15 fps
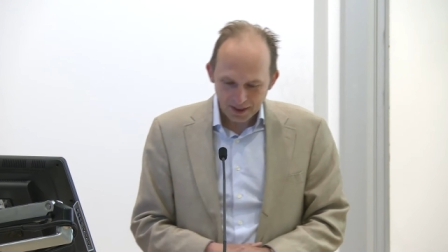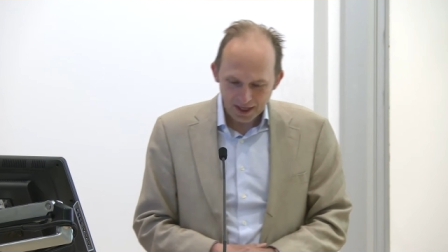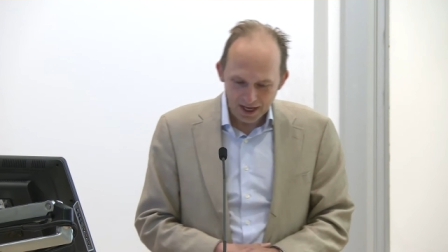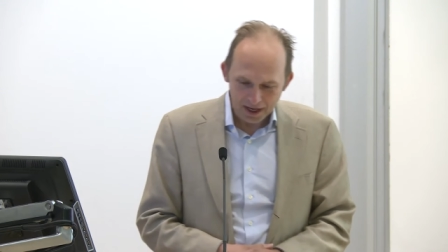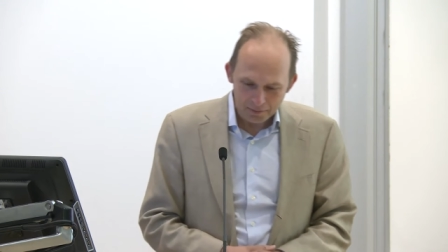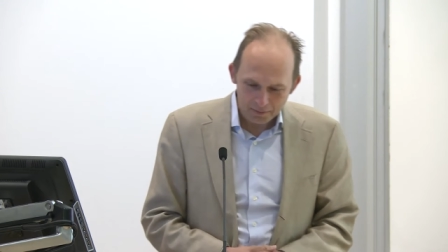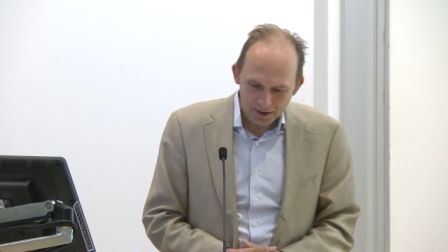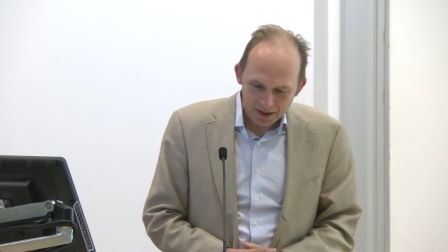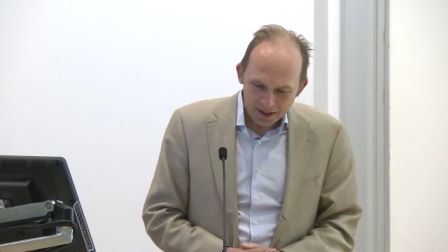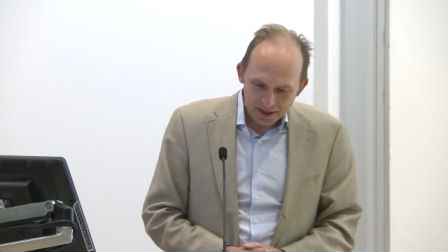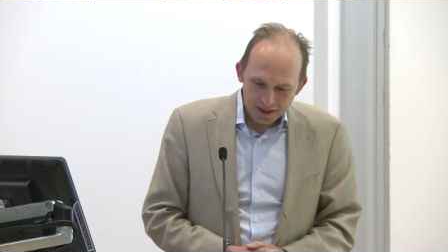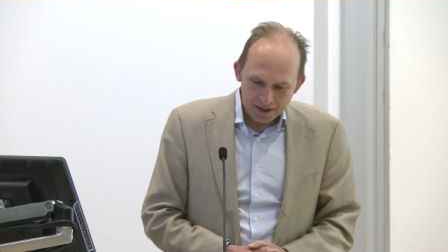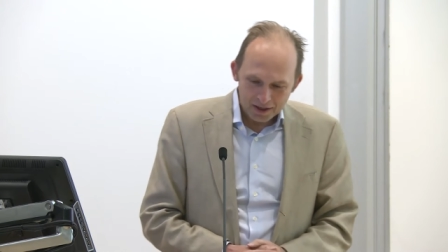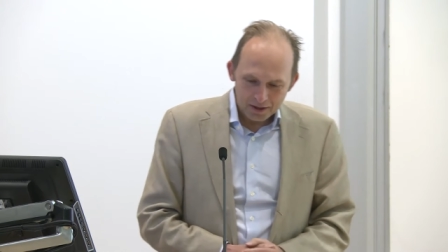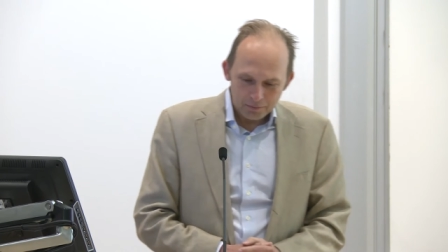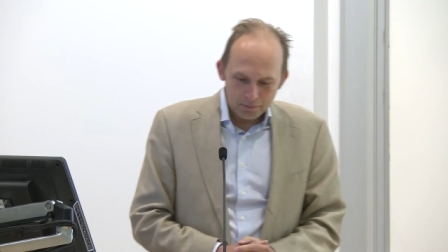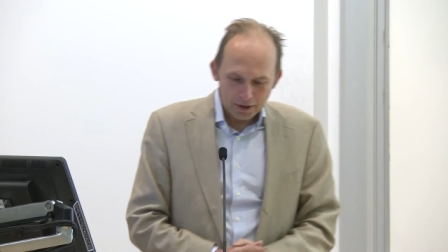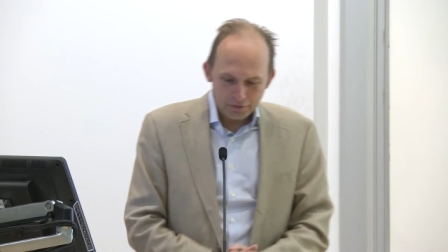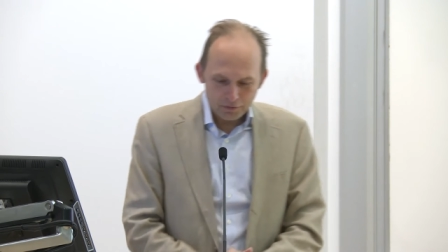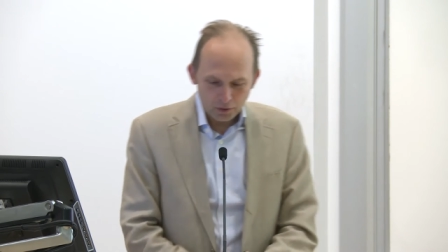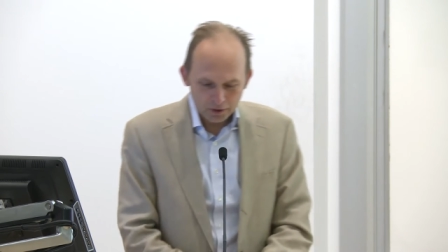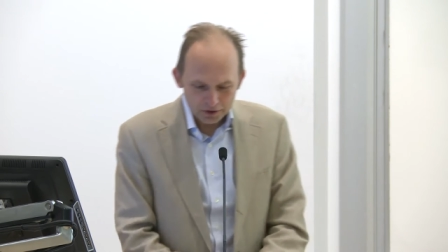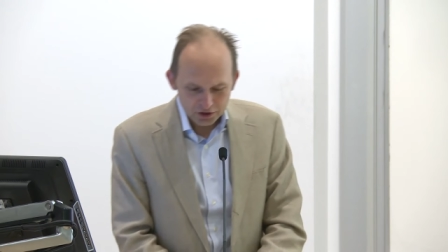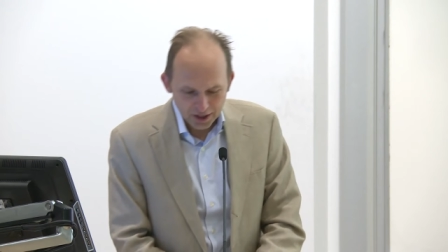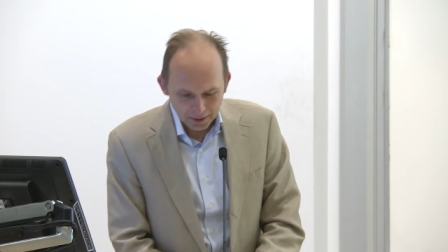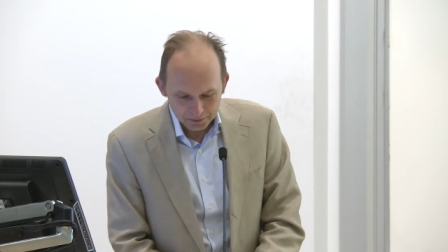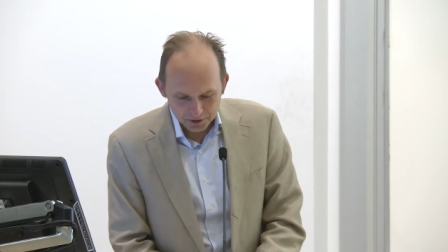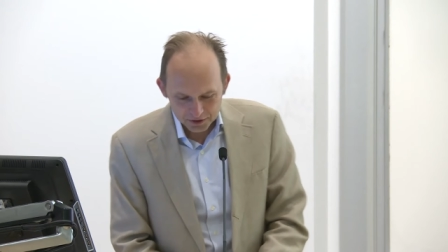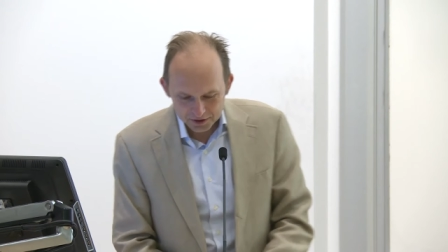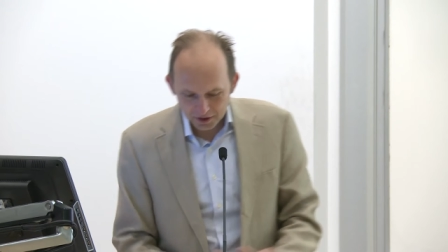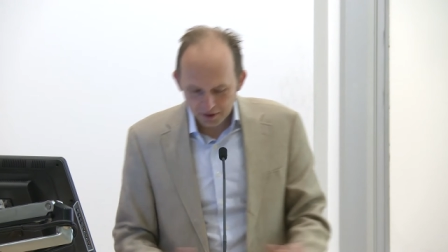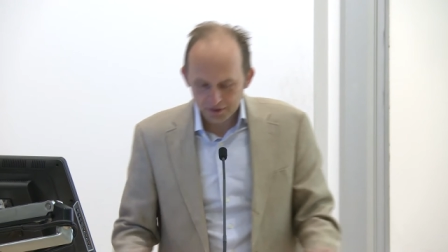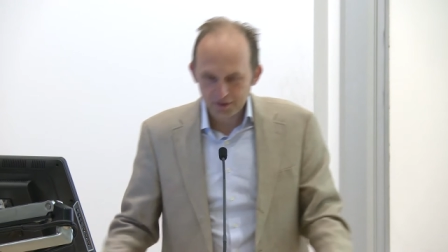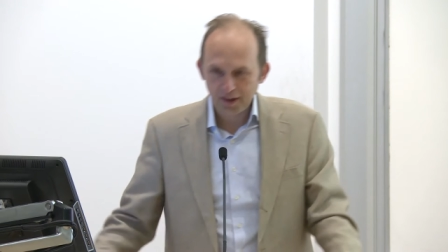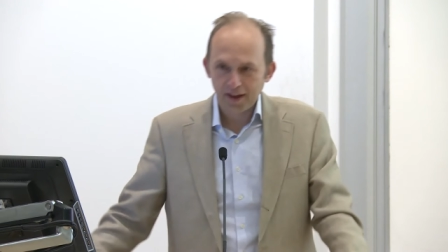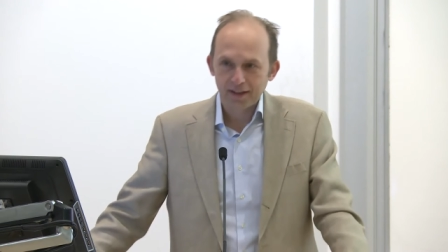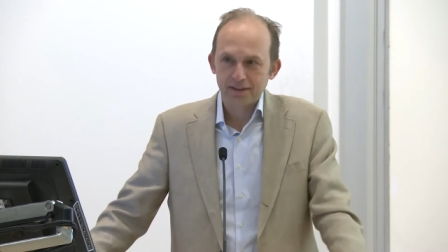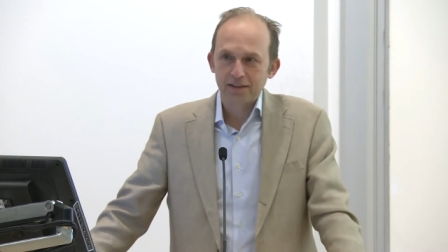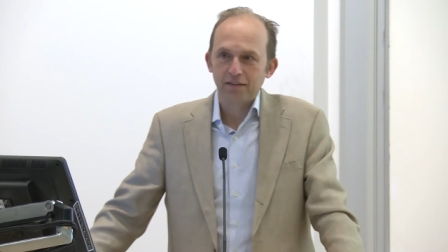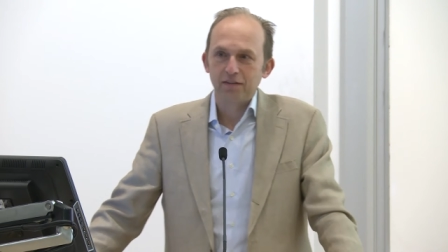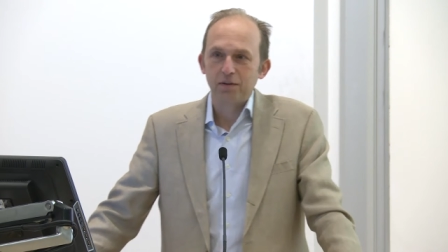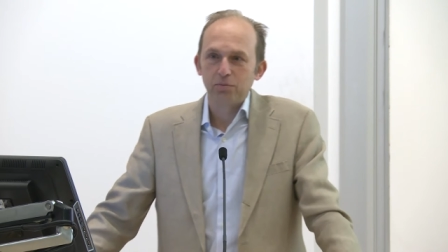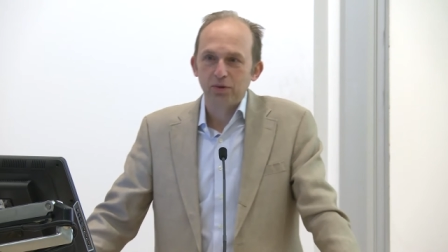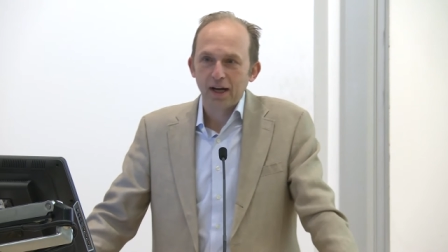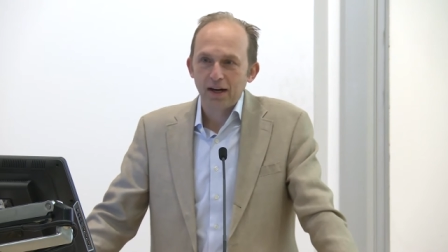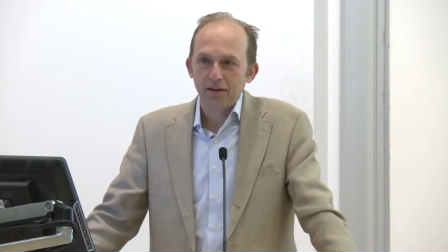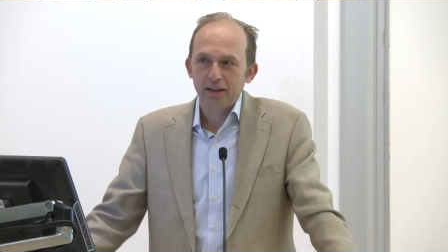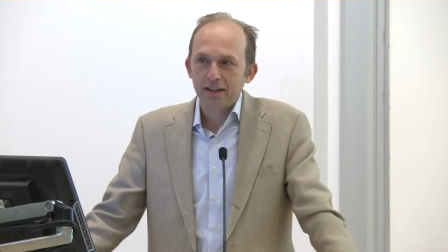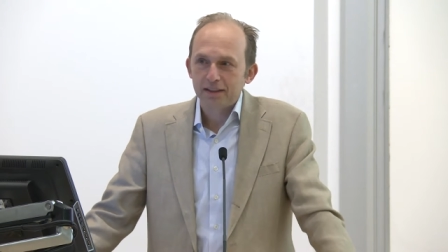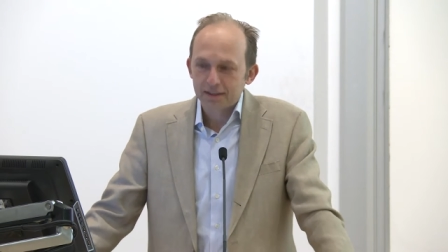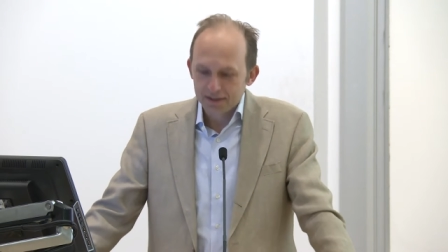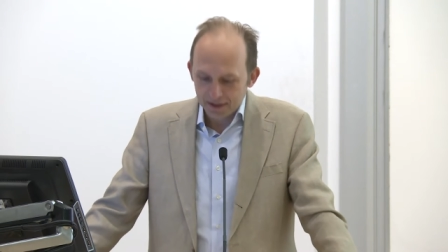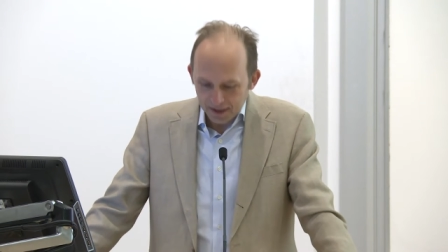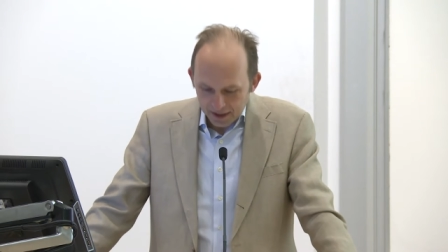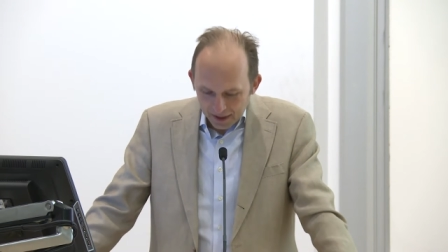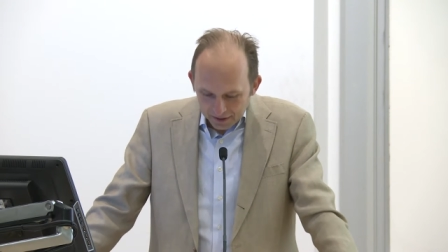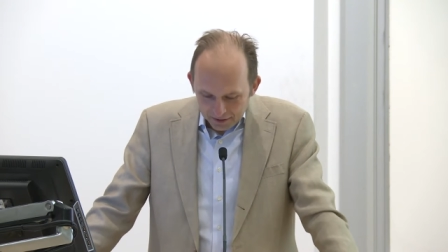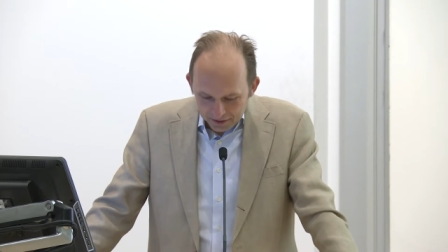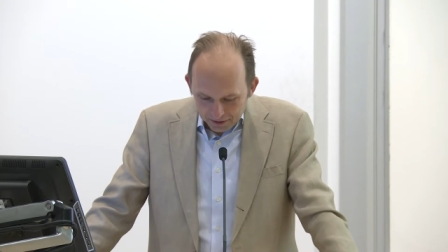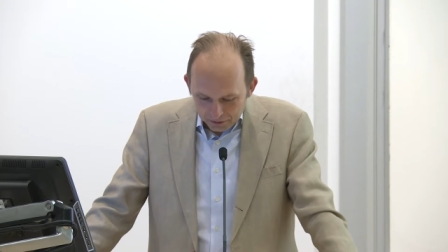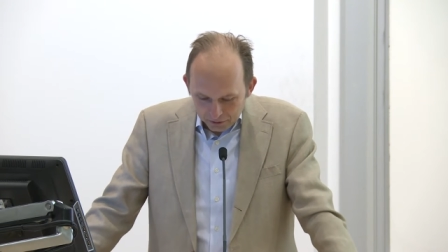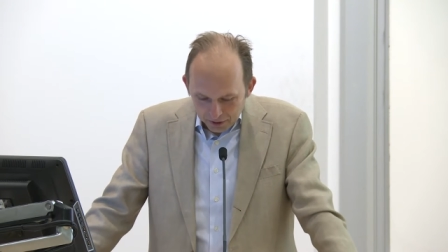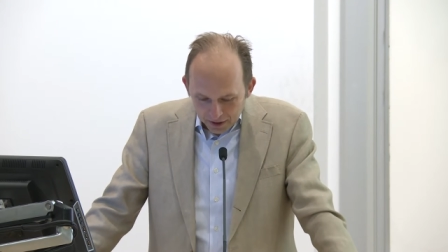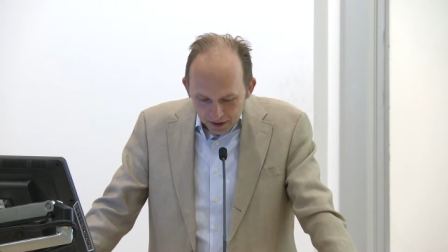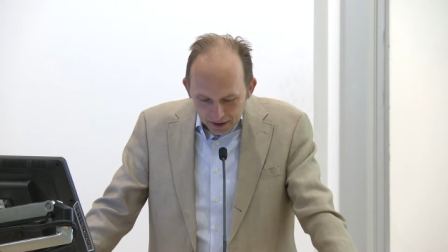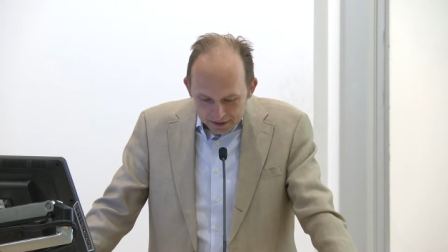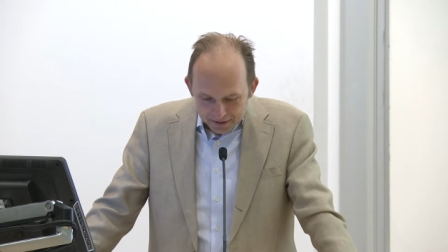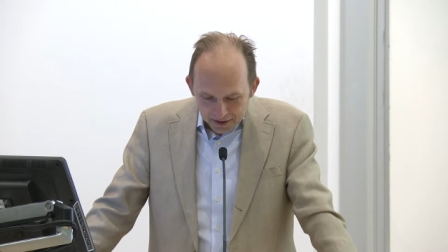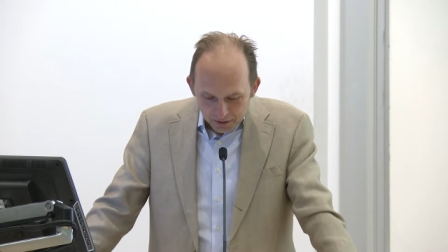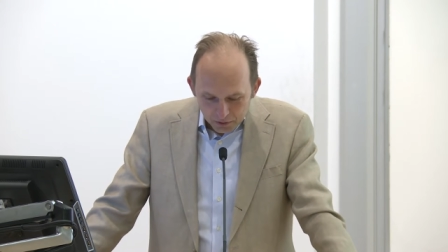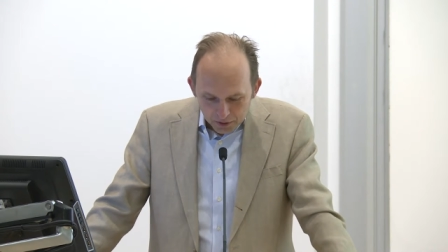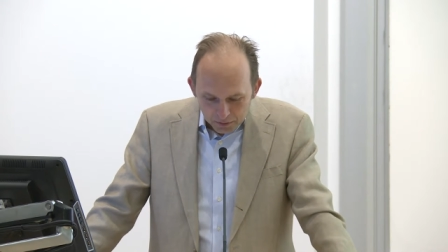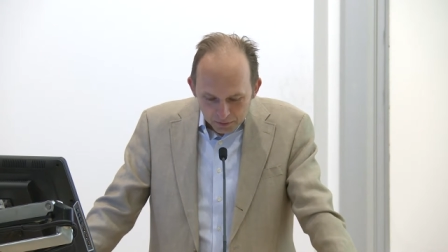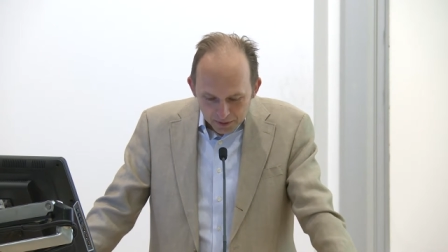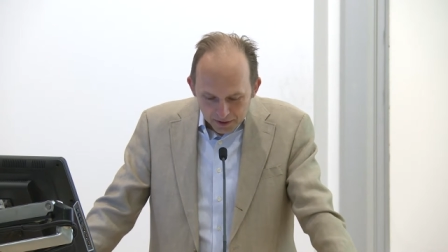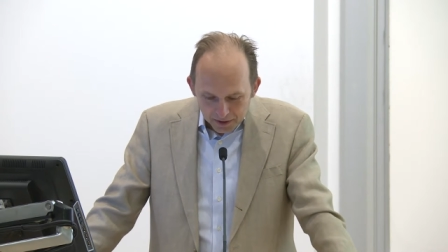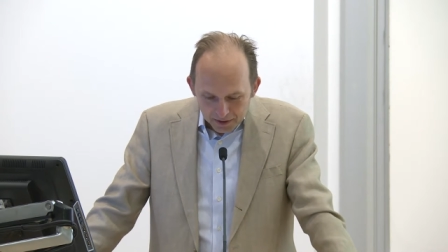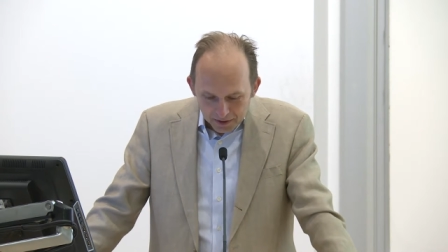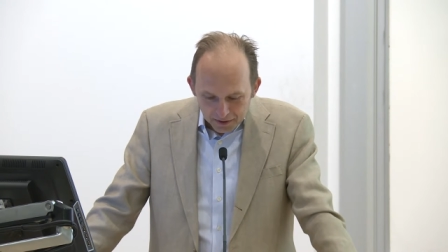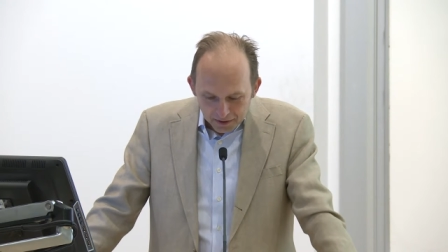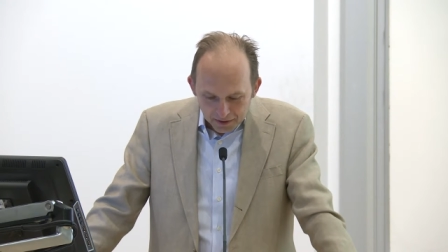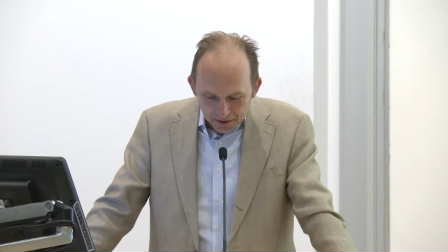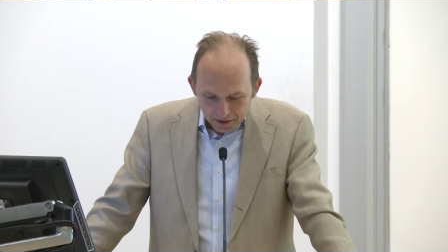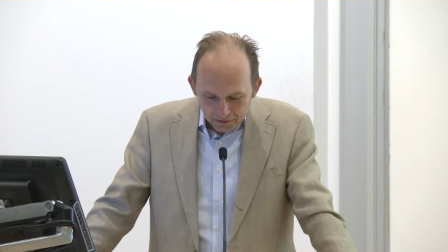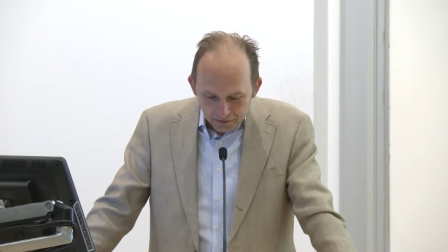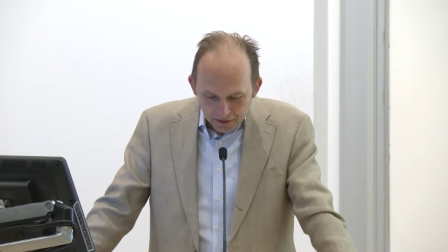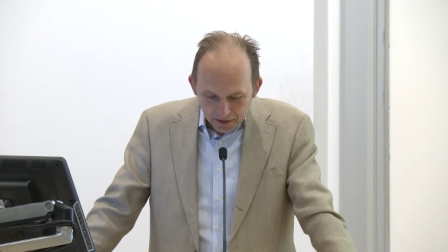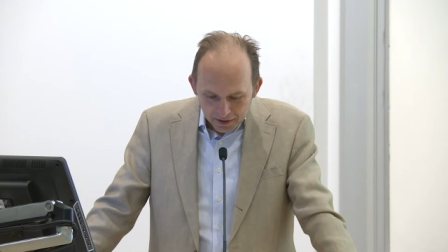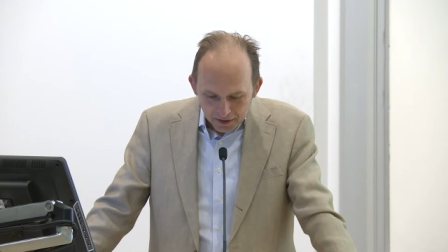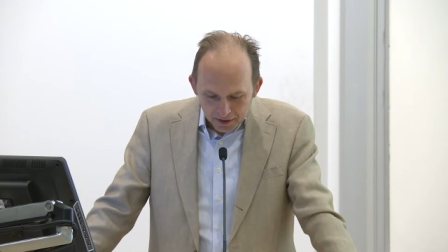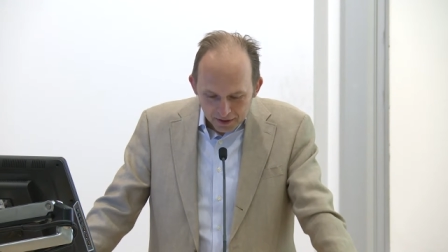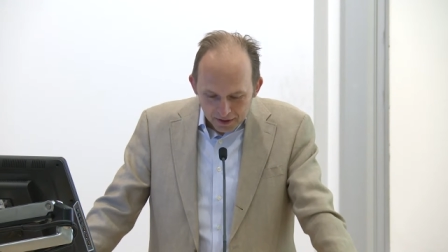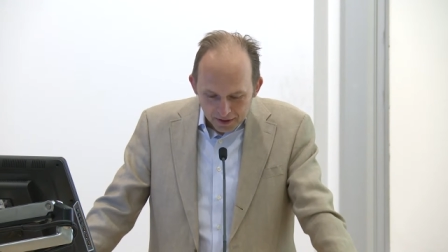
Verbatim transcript: Um, my fourth chapter is called Dance of the Brownies, and I didn't realize I would be giving